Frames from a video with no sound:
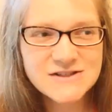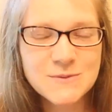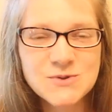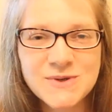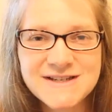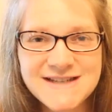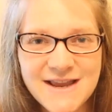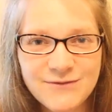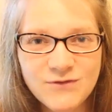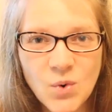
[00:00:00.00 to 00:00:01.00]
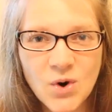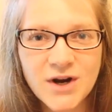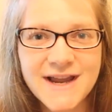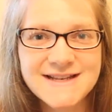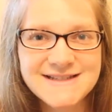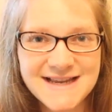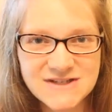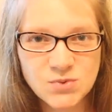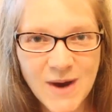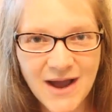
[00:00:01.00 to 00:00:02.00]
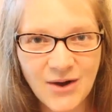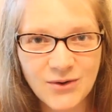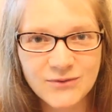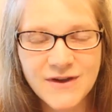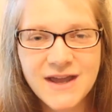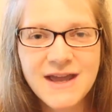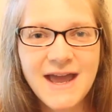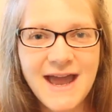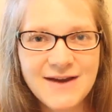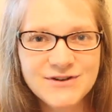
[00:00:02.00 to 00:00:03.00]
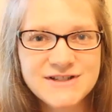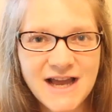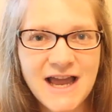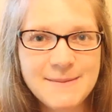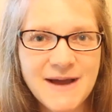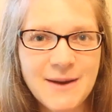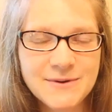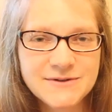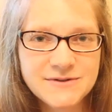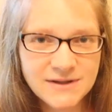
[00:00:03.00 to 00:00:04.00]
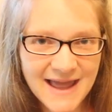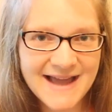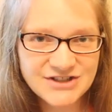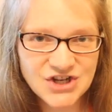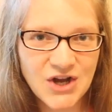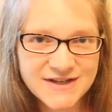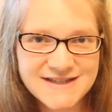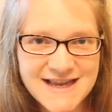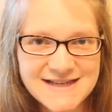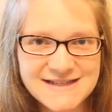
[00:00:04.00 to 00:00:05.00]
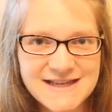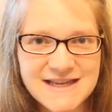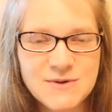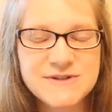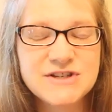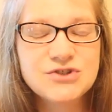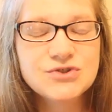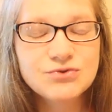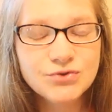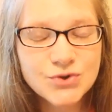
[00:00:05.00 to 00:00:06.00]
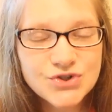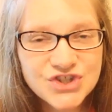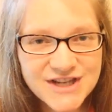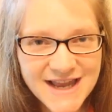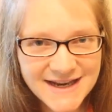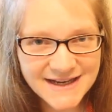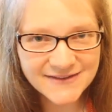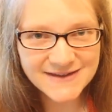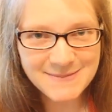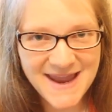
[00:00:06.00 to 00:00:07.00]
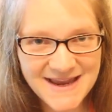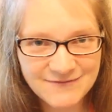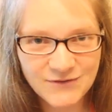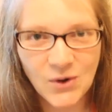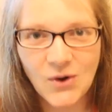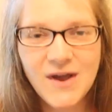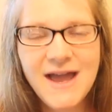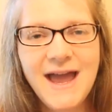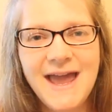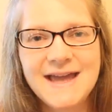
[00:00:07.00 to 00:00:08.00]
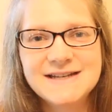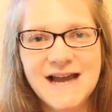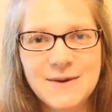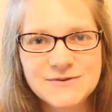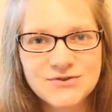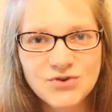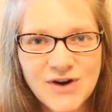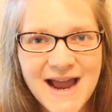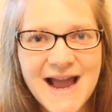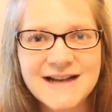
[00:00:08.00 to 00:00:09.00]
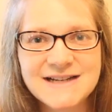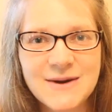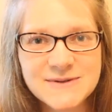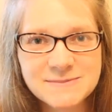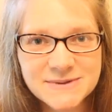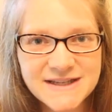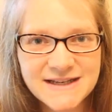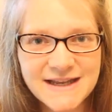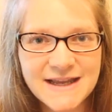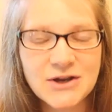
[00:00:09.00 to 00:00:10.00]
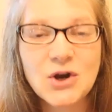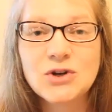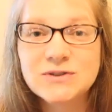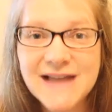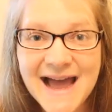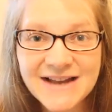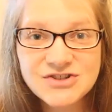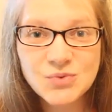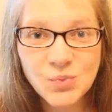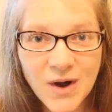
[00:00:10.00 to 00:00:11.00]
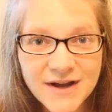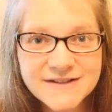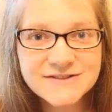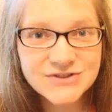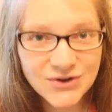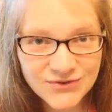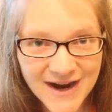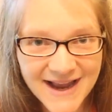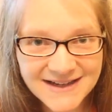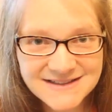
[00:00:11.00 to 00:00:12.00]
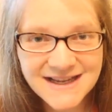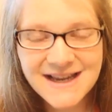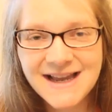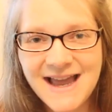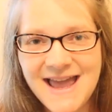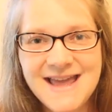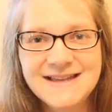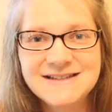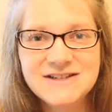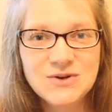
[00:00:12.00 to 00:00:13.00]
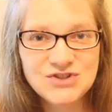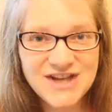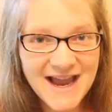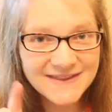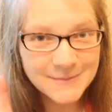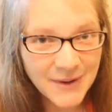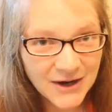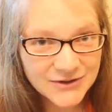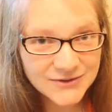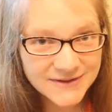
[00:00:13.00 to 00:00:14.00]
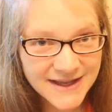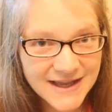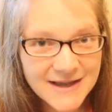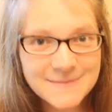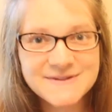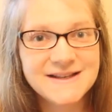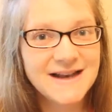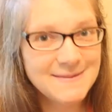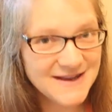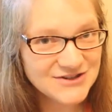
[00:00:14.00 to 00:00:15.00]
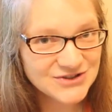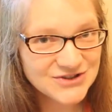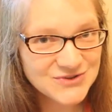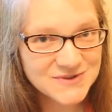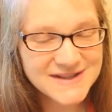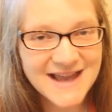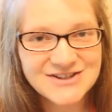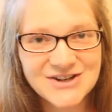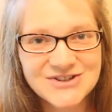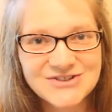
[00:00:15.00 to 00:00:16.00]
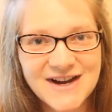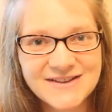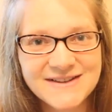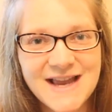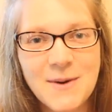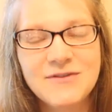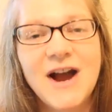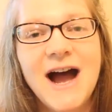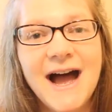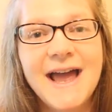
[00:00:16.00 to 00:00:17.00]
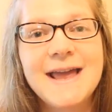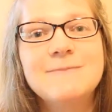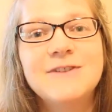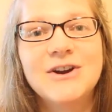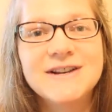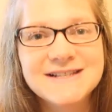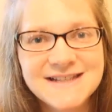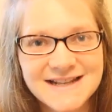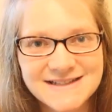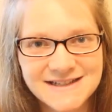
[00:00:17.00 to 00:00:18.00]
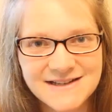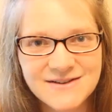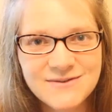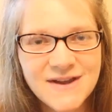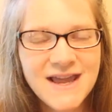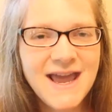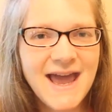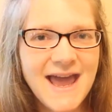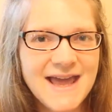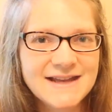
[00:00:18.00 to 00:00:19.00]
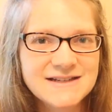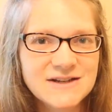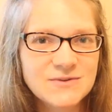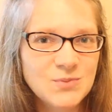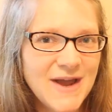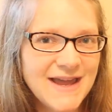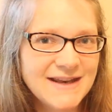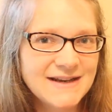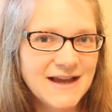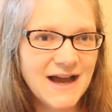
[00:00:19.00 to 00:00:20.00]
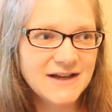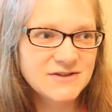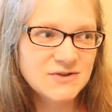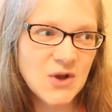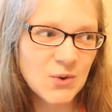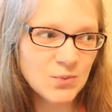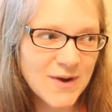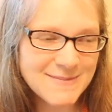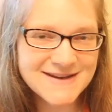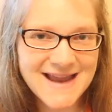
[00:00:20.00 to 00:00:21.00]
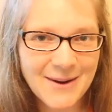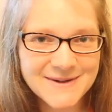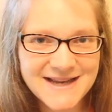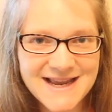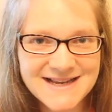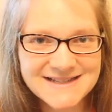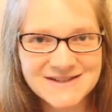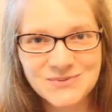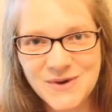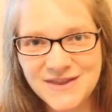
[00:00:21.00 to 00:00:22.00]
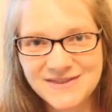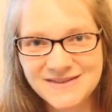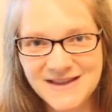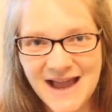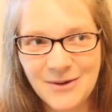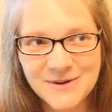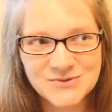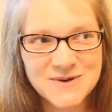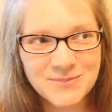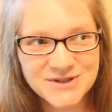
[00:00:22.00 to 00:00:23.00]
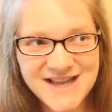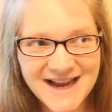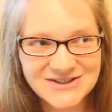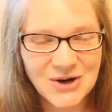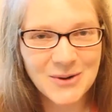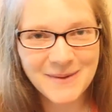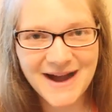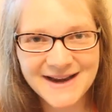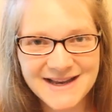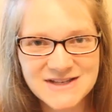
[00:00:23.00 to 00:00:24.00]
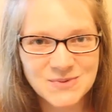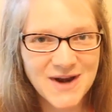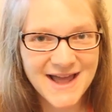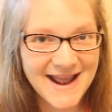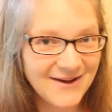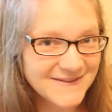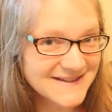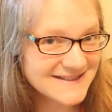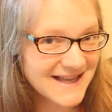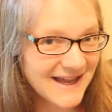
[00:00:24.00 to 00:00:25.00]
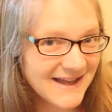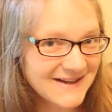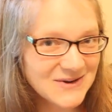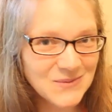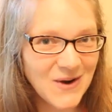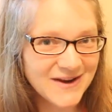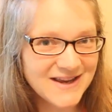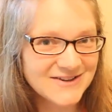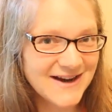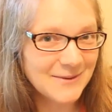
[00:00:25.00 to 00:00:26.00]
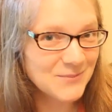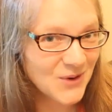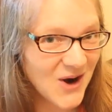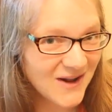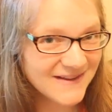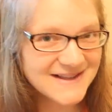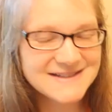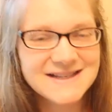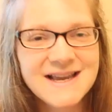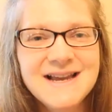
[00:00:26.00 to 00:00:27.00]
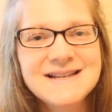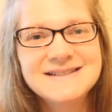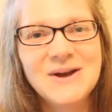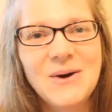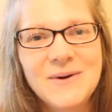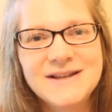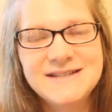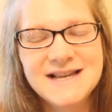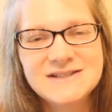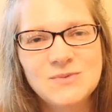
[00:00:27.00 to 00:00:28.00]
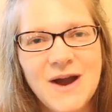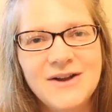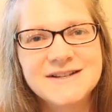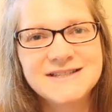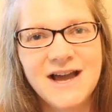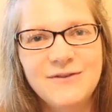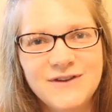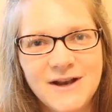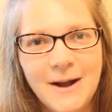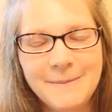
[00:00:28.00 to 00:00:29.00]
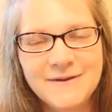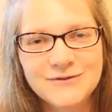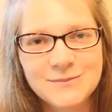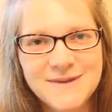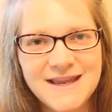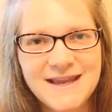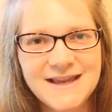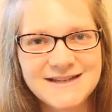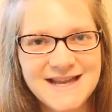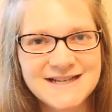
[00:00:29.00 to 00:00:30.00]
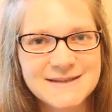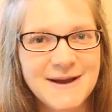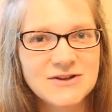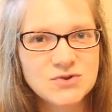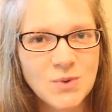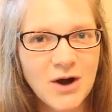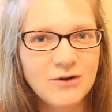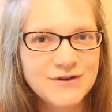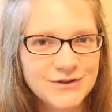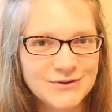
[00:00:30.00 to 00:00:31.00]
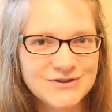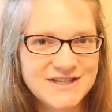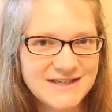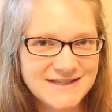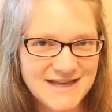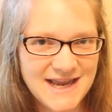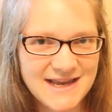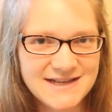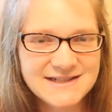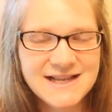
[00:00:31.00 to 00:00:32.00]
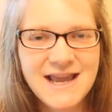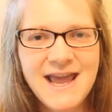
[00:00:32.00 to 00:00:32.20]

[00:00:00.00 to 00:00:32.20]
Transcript: So between day 4 and day 12, every time I would latch on Daisy, it was excruciatingly painful, and I was cracked, I was bleeding. Her latch was correct, and you know, she had the puckered lips, and I made sure she was latched on correctly. However, I am very sensitive, and when you know, women nowadays, with how much we protect our bodies, we're not out in the sun, walking around braless, so it takes a while to toughen up. And for me, it takes about 12 to 13 days.